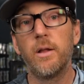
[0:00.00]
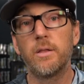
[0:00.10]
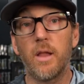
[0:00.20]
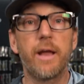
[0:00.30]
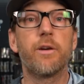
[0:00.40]

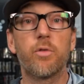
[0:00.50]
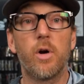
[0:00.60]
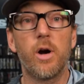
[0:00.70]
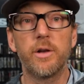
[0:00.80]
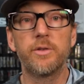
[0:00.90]
line of
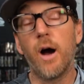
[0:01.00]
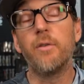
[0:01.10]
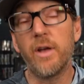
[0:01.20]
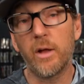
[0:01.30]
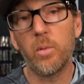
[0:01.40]
rods
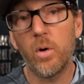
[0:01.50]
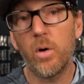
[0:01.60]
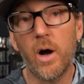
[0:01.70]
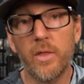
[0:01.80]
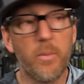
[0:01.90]

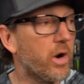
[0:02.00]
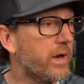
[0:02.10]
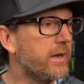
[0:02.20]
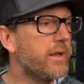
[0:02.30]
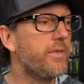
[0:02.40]
available on the
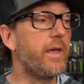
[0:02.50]
market.